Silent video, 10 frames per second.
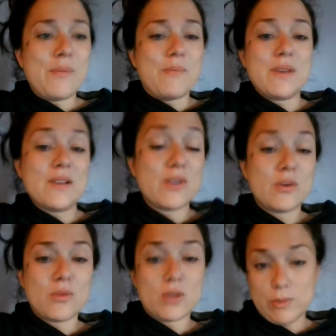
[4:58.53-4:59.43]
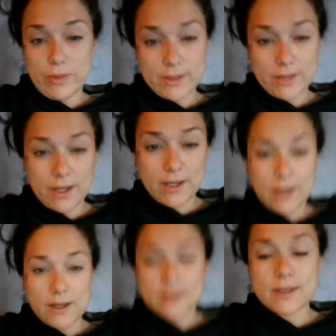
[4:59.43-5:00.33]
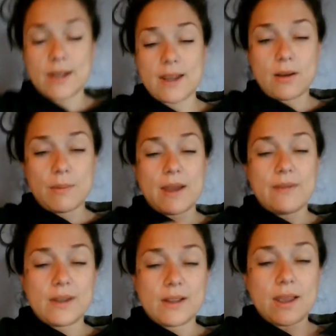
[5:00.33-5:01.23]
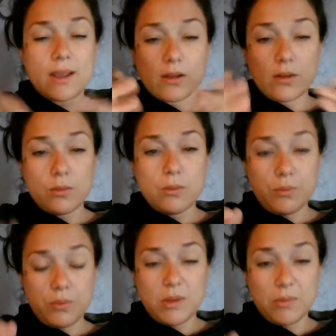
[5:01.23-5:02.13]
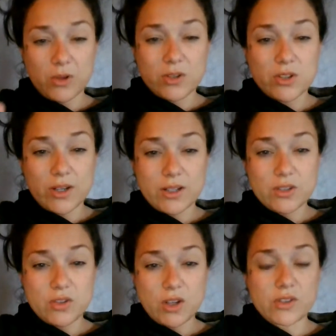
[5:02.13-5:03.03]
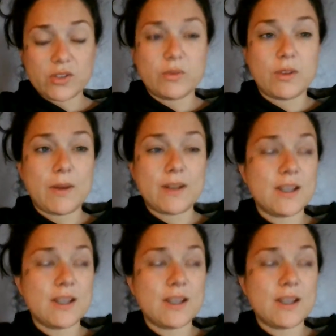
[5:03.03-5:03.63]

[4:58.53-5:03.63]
be a little more spontaneous, and now I'm having to like be more strict and structured with my